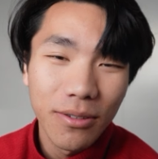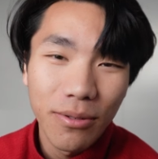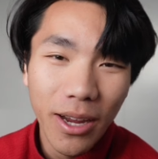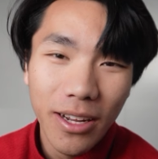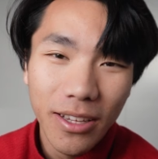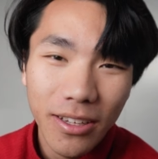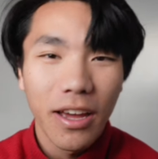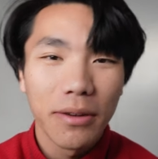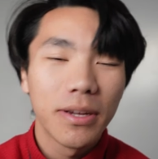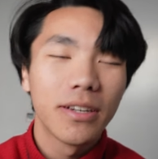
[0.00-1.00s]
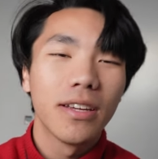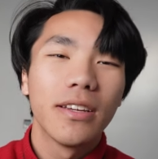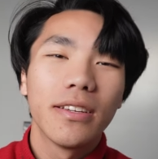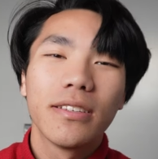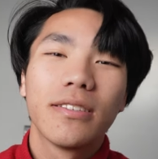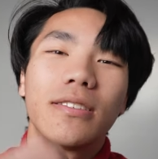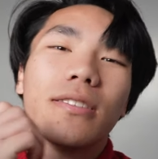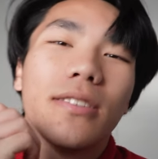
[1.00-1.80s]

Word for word: waiting. Kind of my days.